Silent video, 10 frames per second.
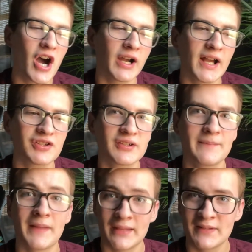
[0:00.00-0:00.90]
are actually
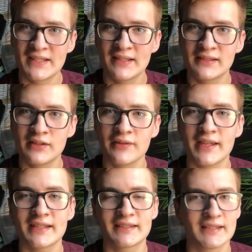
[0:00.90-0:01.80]
baby teeth still. They
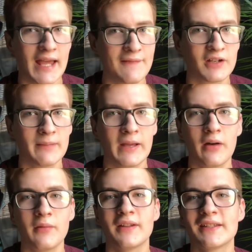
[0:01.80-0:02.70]
just haven't come
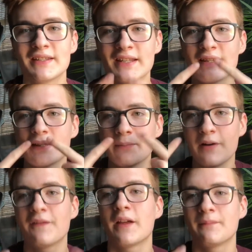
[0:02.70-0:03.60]
out, and the teeth
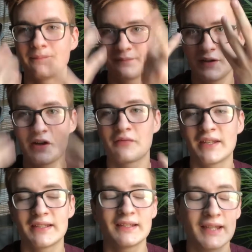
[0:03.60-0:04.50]
above them, you know,
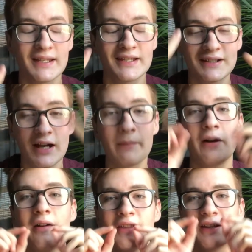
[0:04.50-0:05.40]
need they need to come
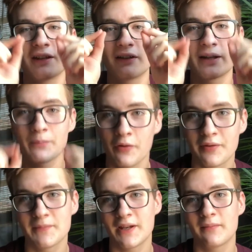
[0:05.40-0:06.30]
out, and they need to like pull
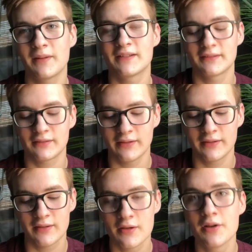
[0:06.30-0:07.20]
them down,
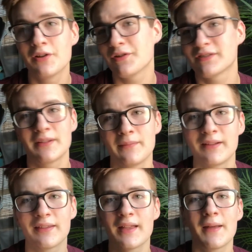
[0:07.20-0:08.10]
basically, or something
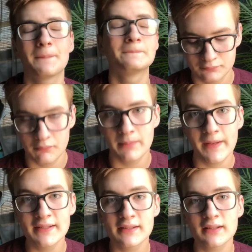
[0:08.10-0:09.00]
like that. But
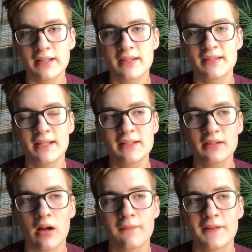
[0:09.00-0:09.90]
basically, the
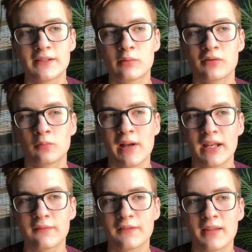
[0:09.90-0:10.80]
dentist office was
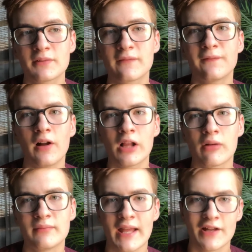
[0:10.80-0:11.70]
waiting for them to fall
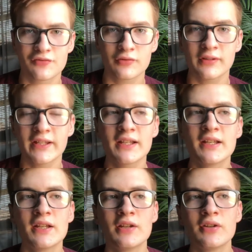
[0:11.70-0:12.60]
out naturally
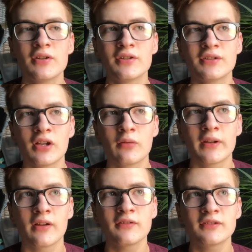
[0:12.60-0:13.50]
so
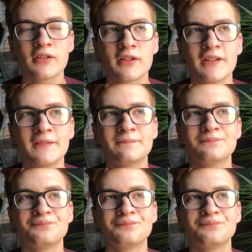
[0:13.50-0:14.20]
it all started